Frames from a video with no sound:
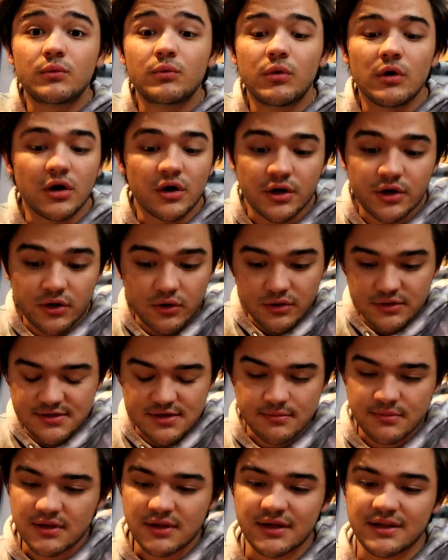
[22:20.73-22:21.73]
work or
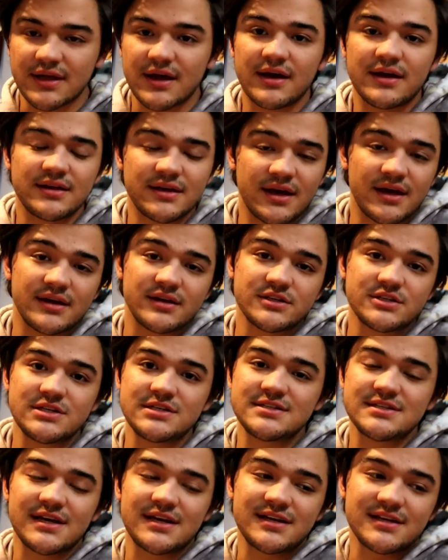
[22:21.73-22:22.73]
something like that. Yeah,
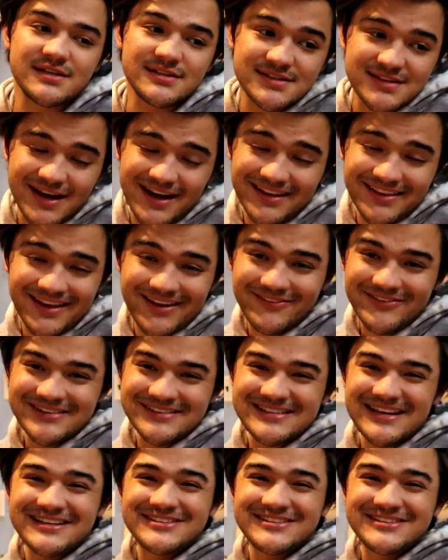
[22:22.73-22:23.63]
she said it in sign language.